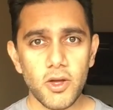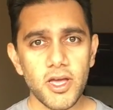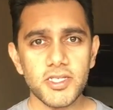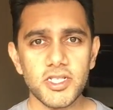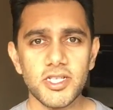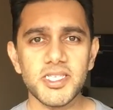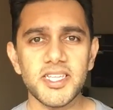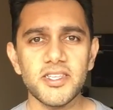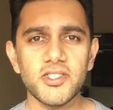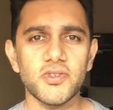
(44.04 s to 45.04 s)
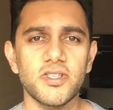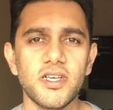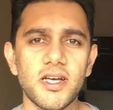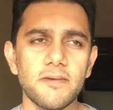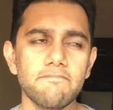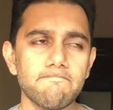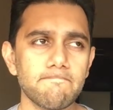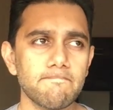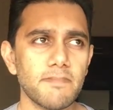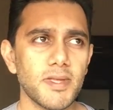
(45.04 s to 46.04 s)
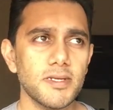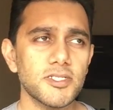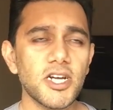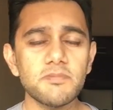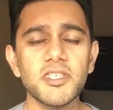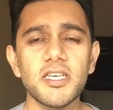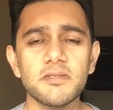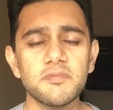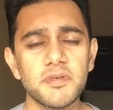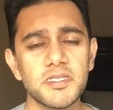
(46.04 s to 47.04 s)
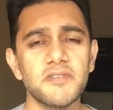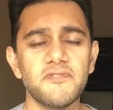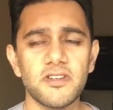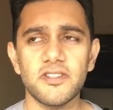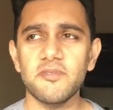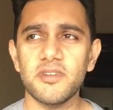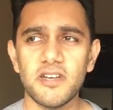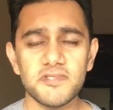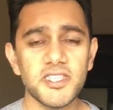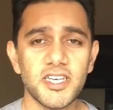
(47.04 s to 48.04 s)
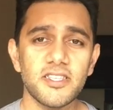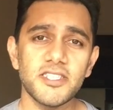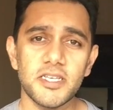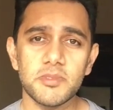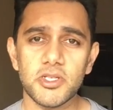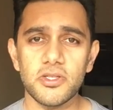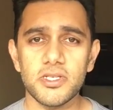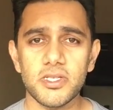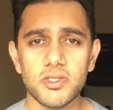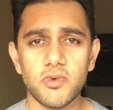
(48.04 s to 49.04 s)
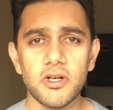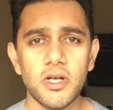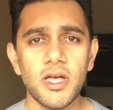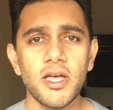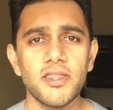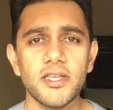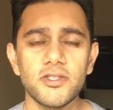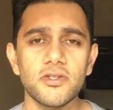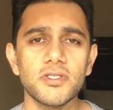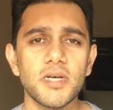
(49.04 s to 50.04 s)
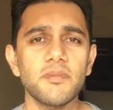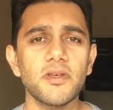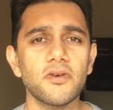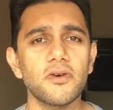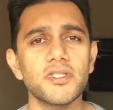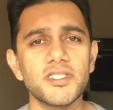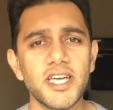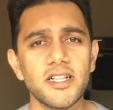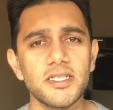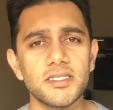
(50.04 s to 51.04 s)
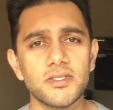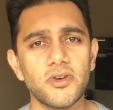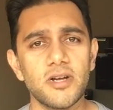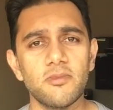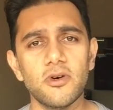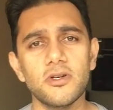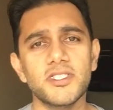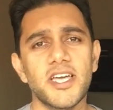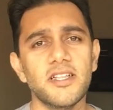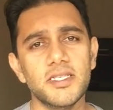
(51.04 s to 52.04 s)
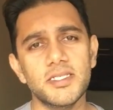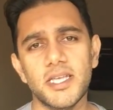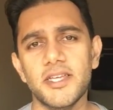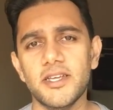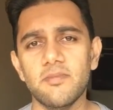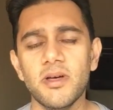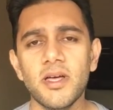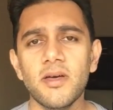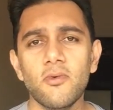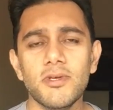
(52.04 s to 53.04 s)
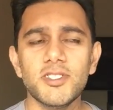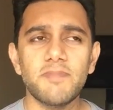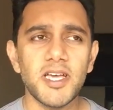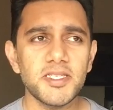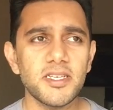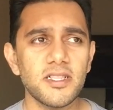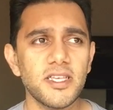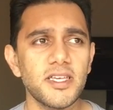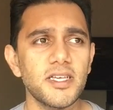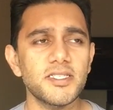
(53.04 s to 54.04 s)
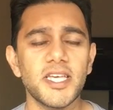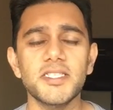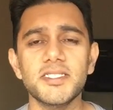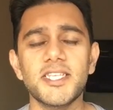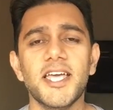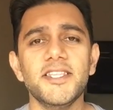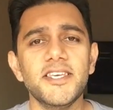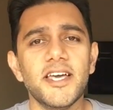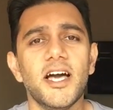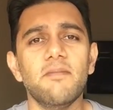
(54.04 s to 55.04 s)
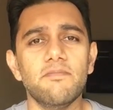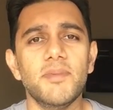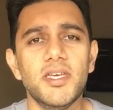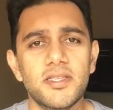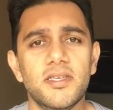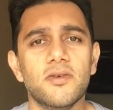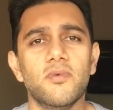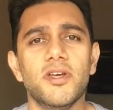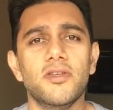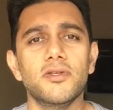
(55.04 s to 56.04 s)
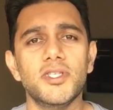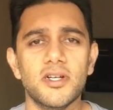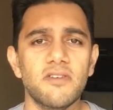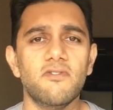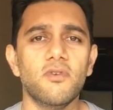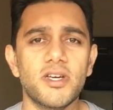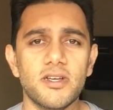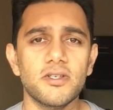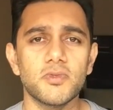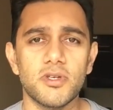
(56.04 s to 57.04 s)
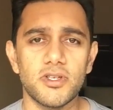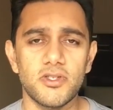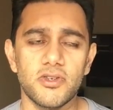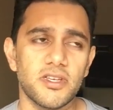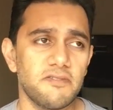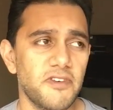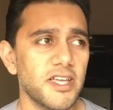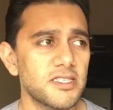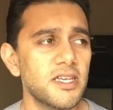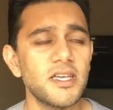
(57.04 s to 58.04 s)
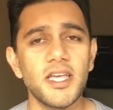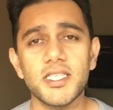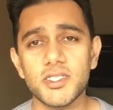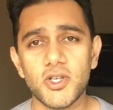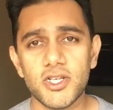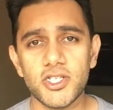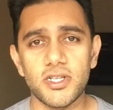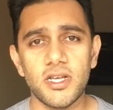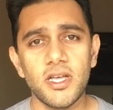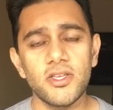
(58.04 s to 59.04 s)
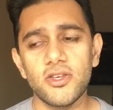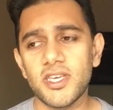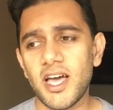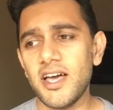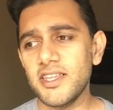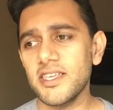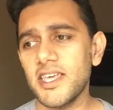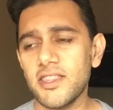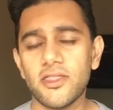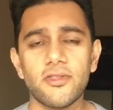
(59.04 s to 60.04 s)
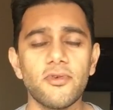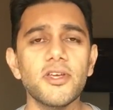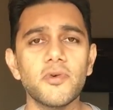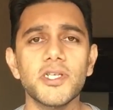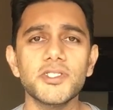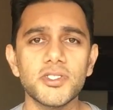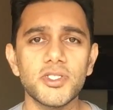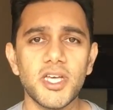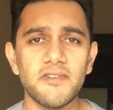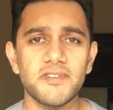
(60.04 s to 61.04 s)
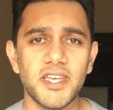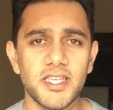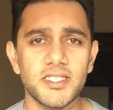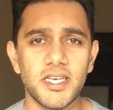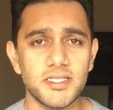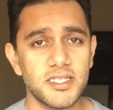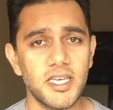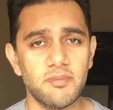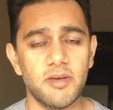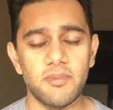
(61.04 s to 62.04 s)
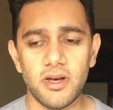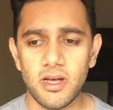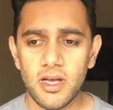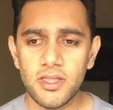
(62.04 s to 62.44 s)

Okay, so let's get into it. Scrum teams specifically, but I've seen other teams do this as well. They do something called a daily Scrum or a daily stand-up, which basically is a standing up meeting where you tell everyone else what you're doing. In fact, it's structured. You kind of get 3 questions you have to answer as a team member.